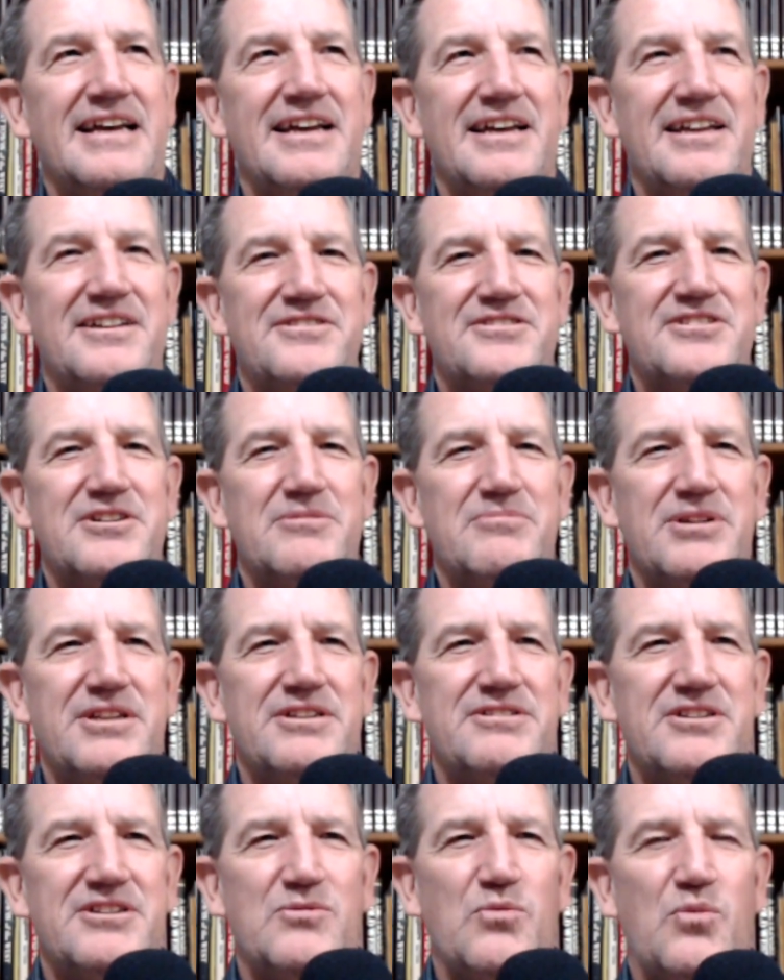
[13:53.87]
And
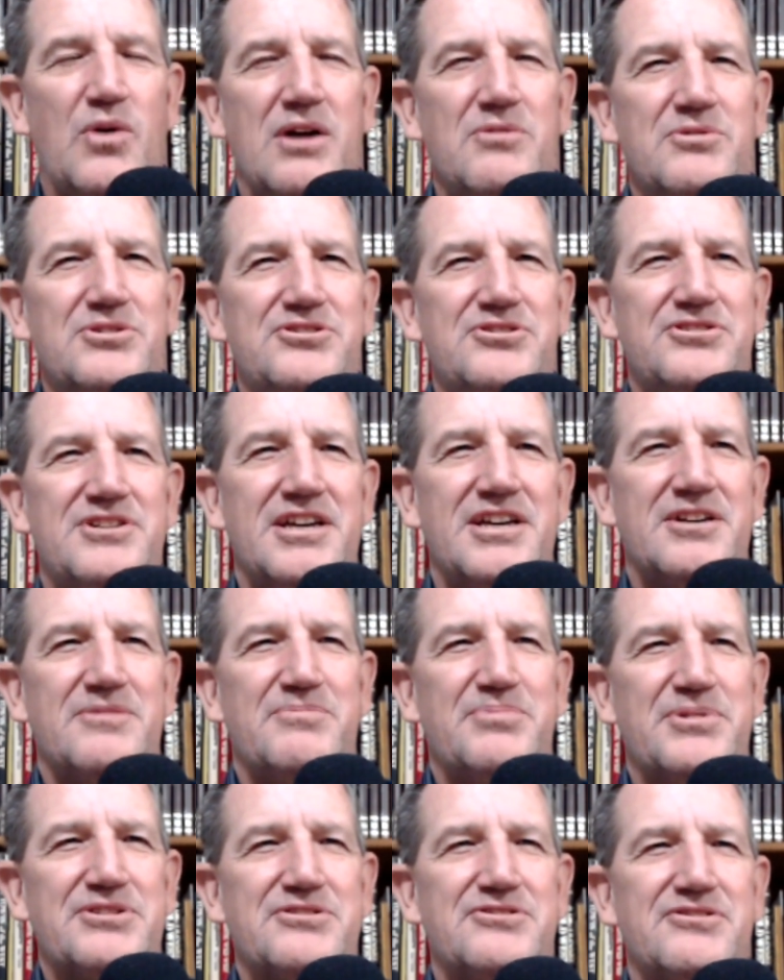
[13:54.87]
somebody said, why would you take a
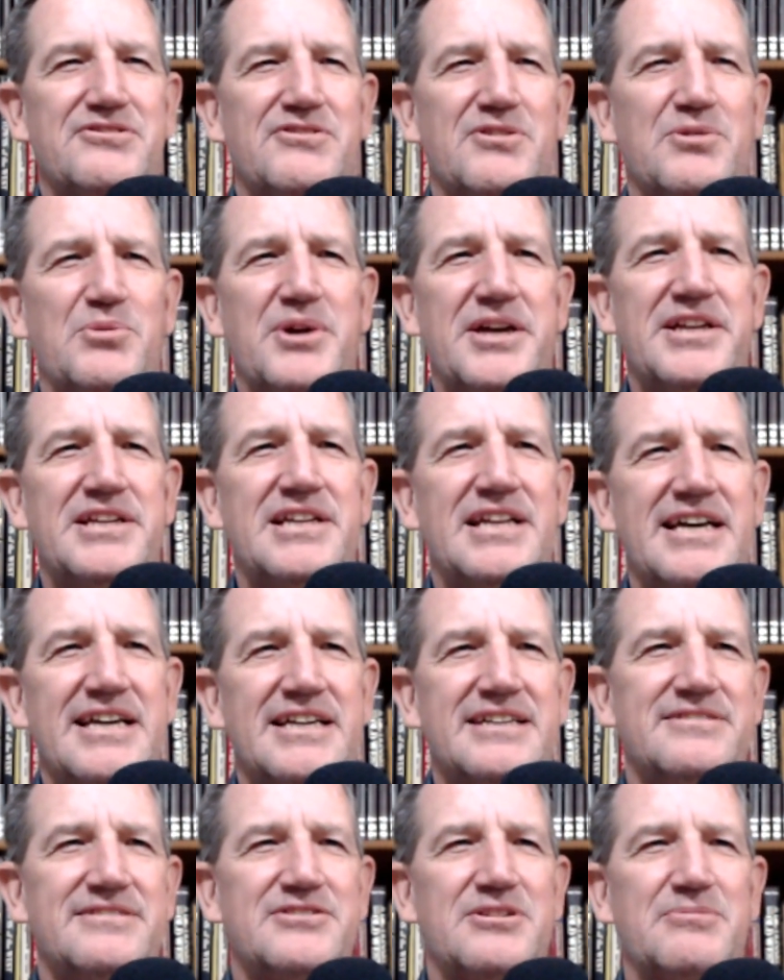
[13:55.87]
picture of a red
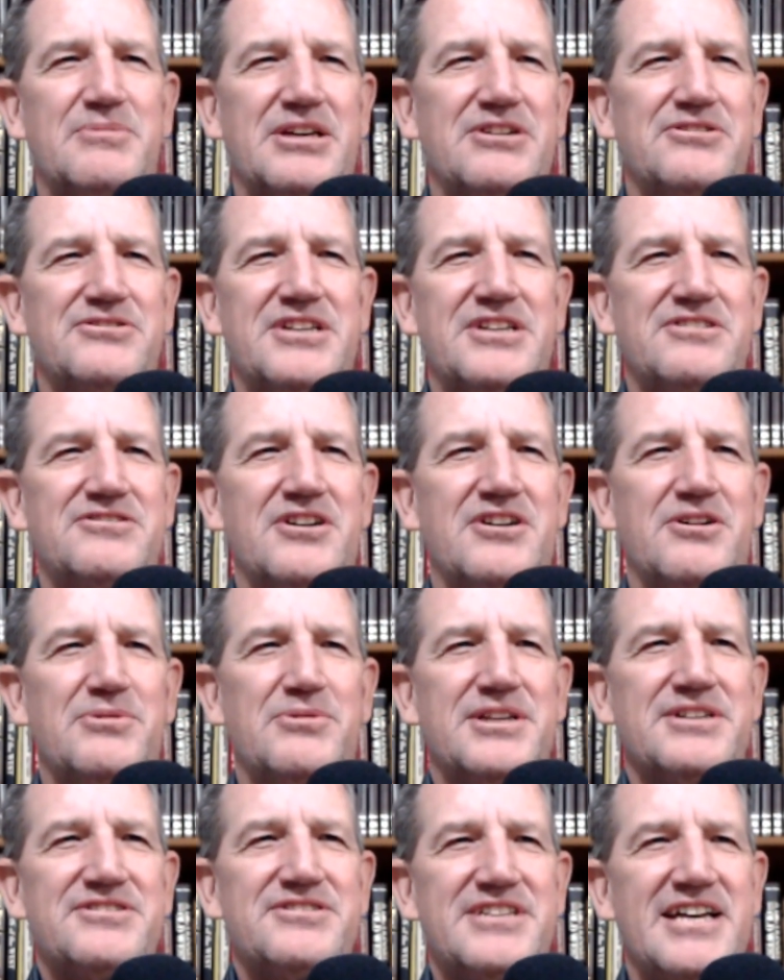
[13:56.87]
light? And somebody goes, that's not
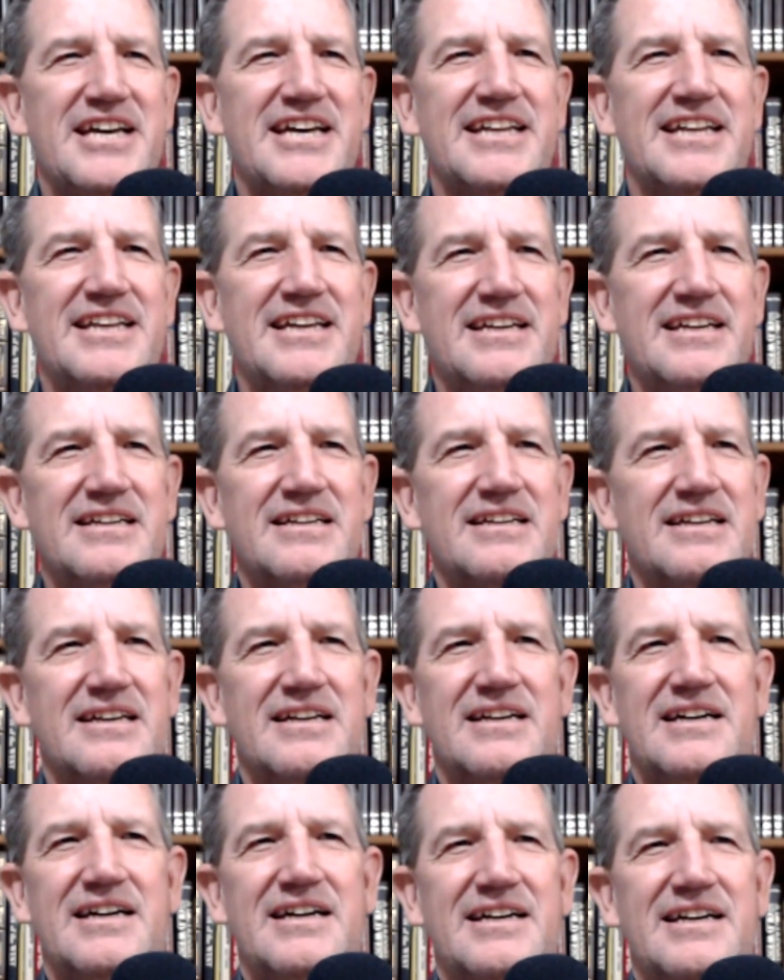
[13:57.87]
what he said.
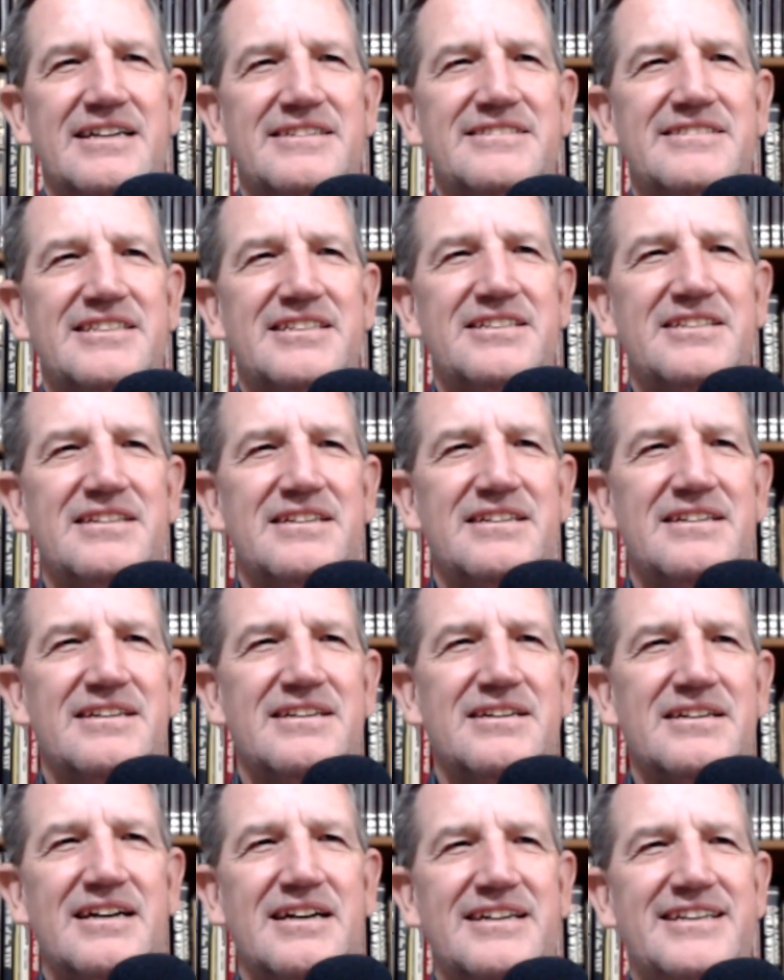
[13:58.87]
I said,
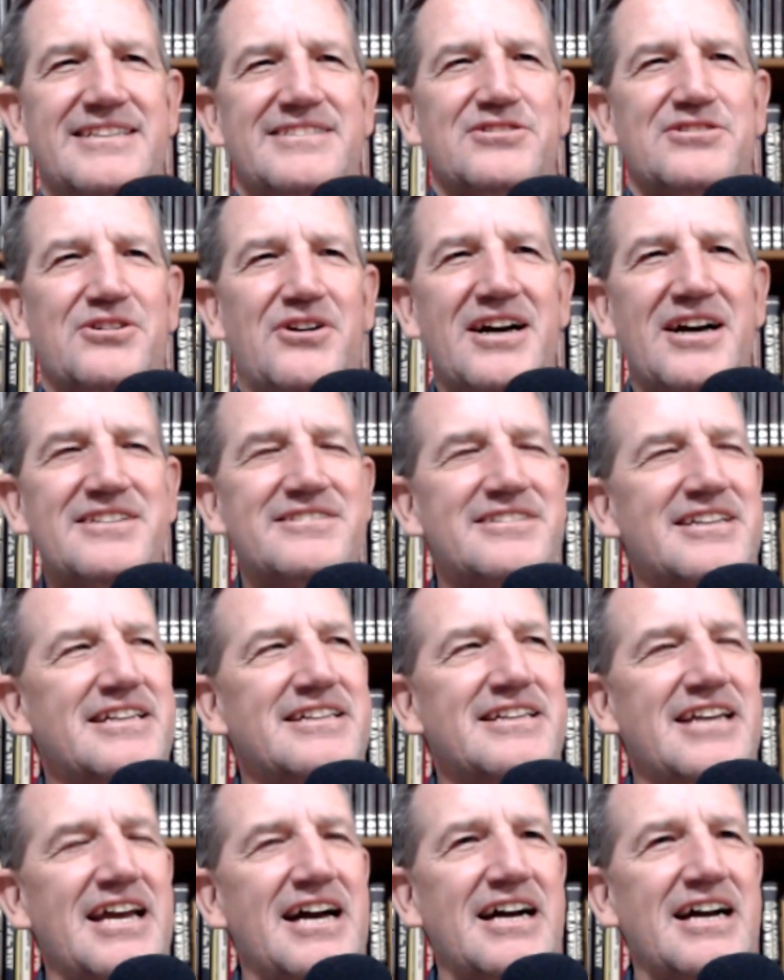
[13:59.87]
so I
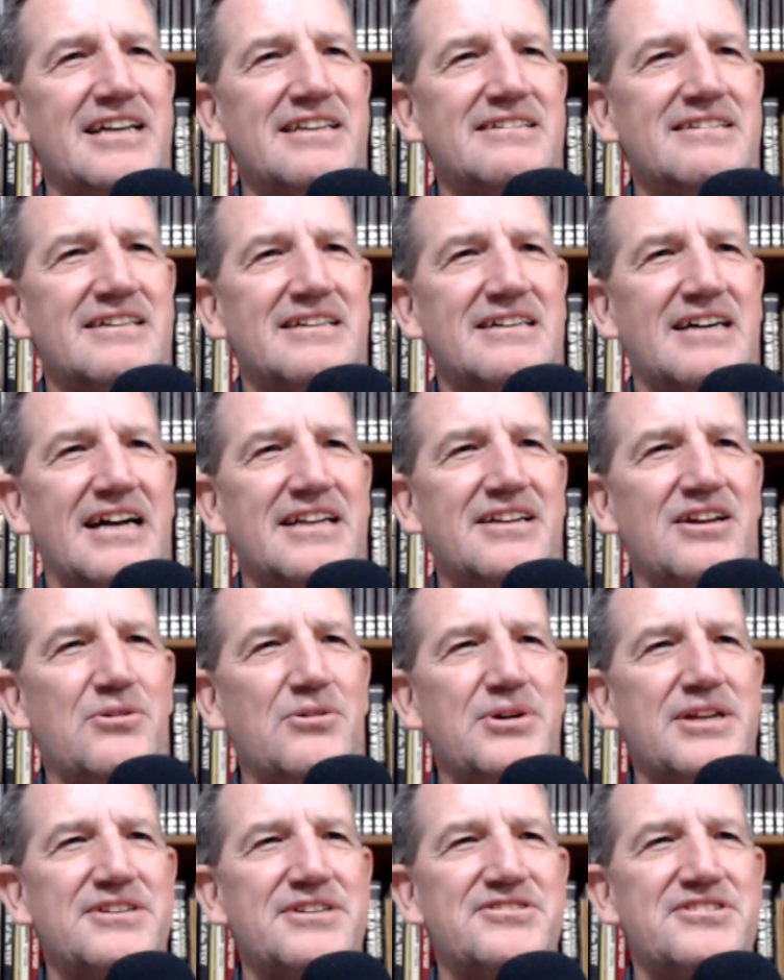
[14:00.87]
said, yeah, I know
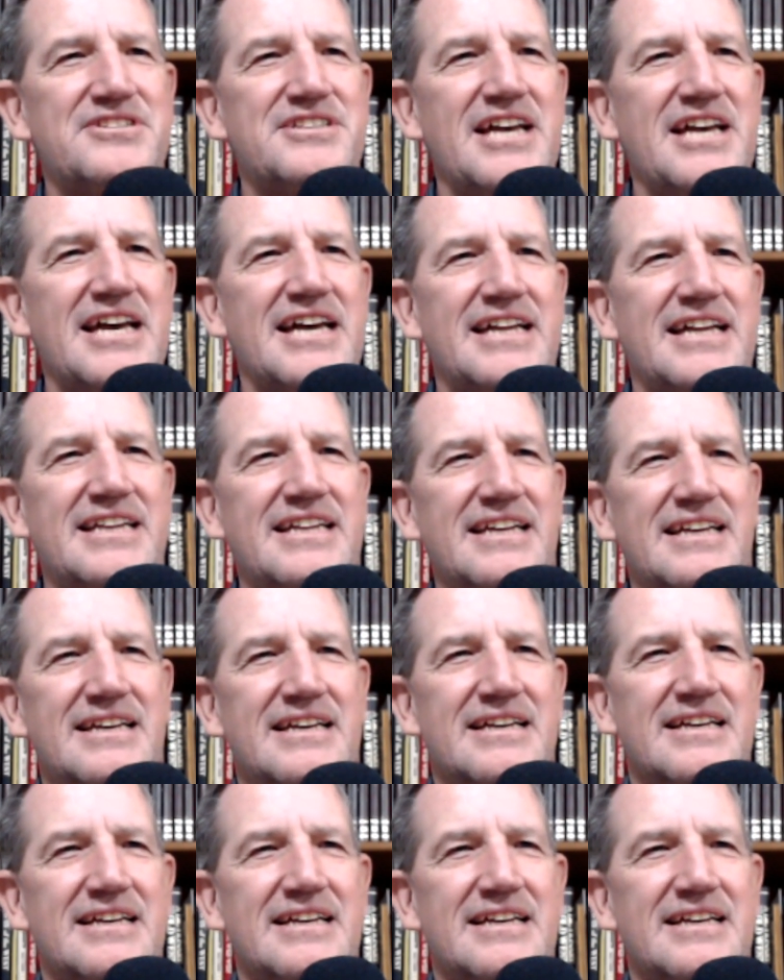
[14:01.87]
what he said,